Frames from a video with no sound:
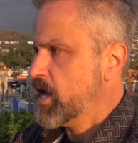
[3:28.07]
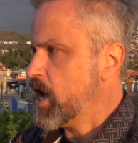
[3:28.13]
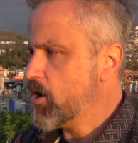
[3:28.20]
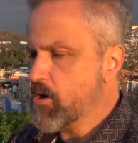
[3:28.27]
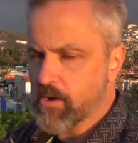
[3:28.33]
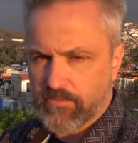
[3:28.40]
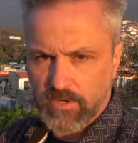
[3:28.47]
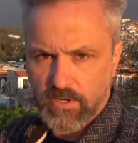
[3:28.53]

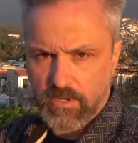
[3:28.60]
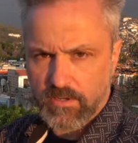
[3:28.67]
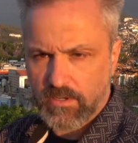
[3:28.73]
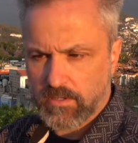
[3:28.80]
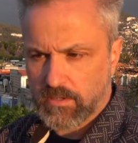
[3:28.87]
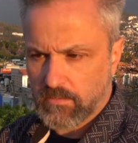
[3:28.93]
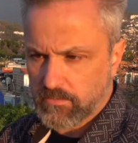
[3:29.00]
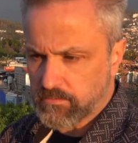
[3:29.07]

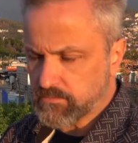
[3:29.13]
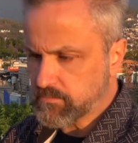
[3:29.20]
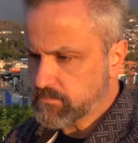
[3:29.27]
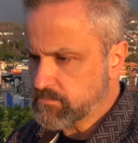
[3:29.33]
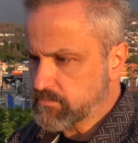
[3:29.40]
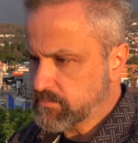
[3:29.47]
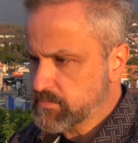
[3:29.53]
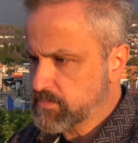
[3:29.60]
However,
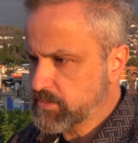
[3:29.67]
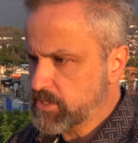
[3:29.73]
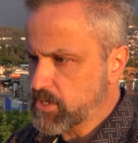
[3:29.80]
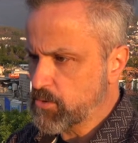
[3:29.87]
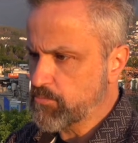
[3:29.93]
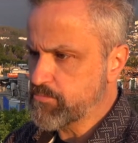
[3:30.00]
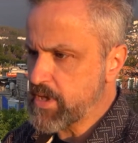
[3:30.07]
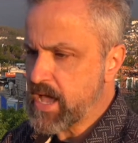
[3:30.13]
you
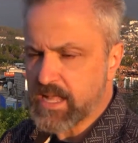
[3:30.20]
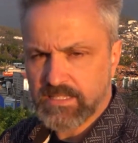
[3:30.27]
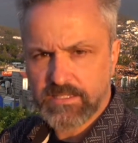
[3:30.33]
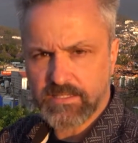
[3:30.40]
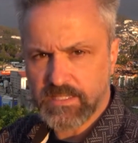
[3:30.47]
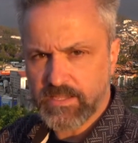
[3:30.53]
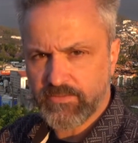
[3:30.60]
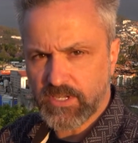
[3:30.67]
know,
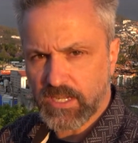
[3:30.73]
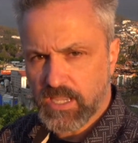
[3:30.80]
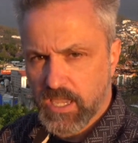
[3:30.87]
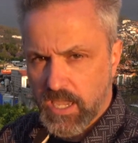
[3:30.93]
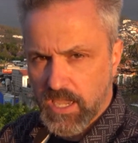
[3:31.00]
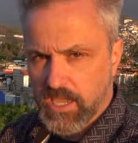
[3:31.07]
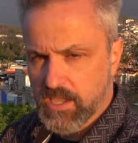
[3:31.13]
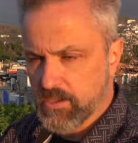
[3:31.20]
bats leaving a
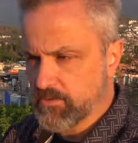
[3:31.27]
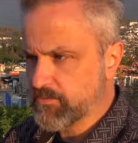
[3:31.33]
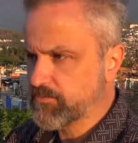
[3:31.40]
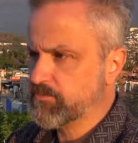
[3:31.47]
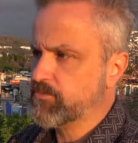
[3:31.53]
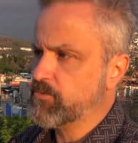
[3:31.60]
cave